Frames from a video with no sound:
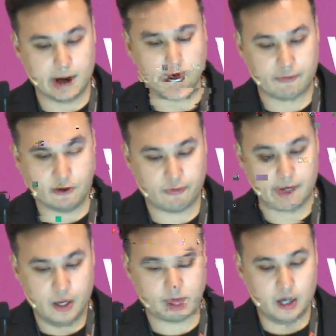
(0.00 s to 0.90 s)
click that
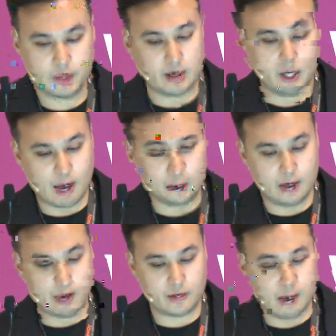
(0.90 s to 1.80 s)
API documentation
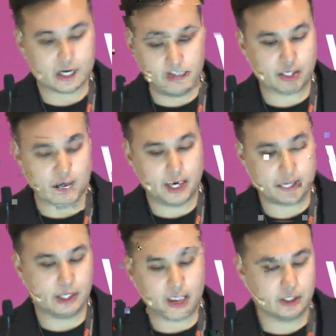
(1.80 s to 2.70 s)
button, and
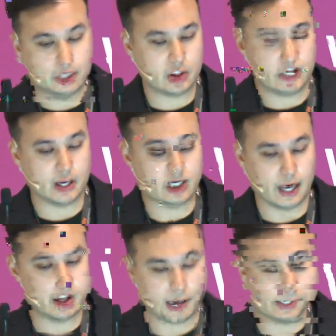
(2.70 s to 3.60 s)
you'll be taken to
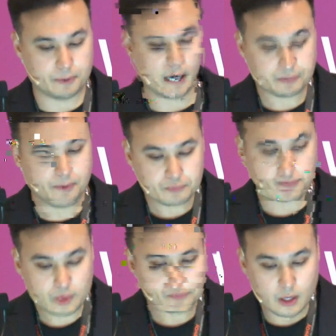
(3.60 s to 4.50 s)
a page that
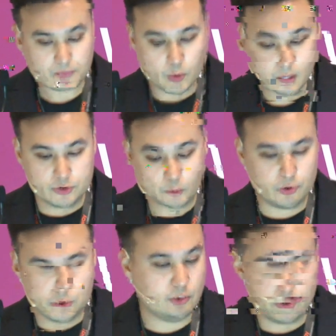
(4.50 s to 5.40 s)
really goes into
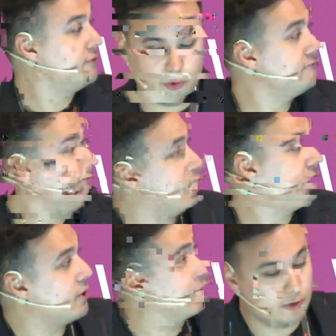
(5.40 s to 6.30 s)
detail
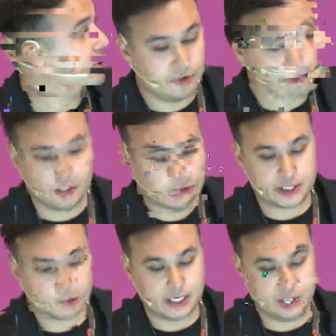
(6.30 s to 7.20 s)

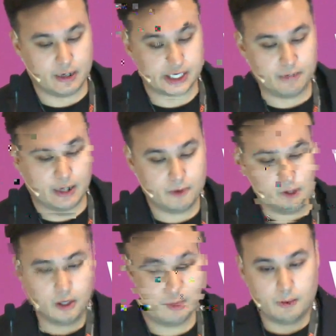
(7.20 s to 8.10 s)
of how to
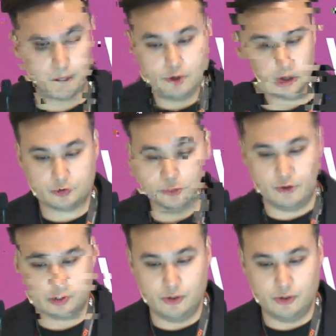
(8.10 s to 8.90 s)
use all the APIs,